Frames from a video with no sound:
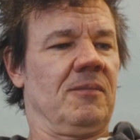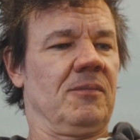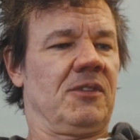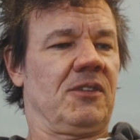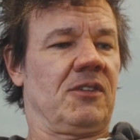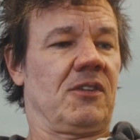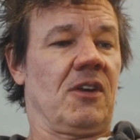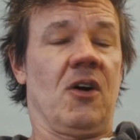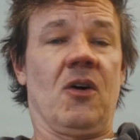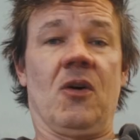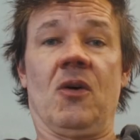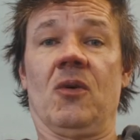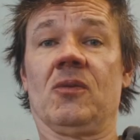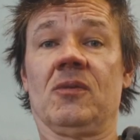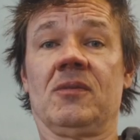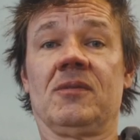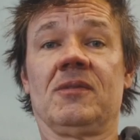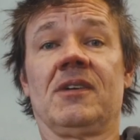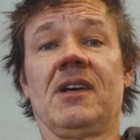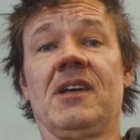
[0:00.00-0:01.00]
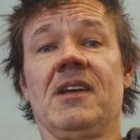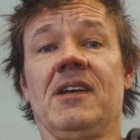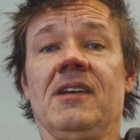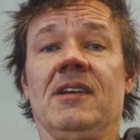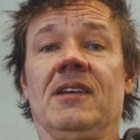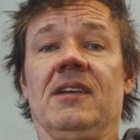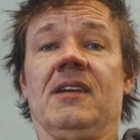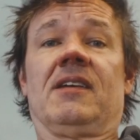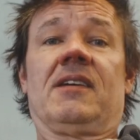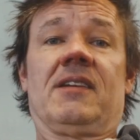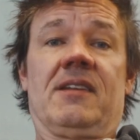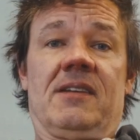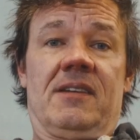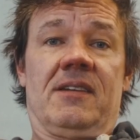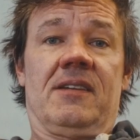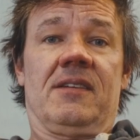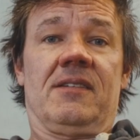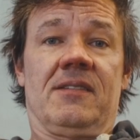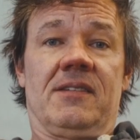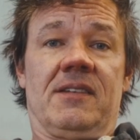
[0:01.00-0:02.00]
So
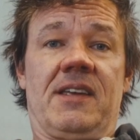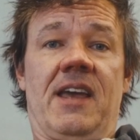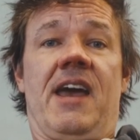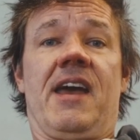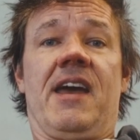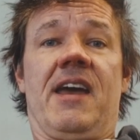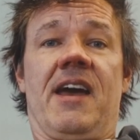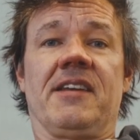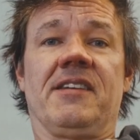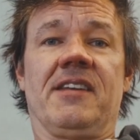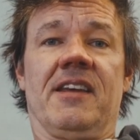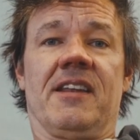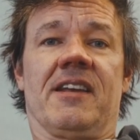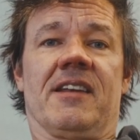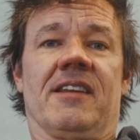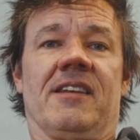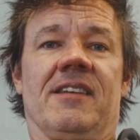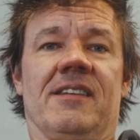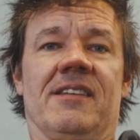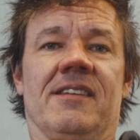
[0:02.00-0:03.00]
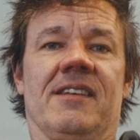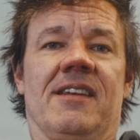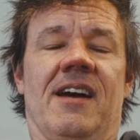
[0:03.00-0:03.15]
yay, I did it.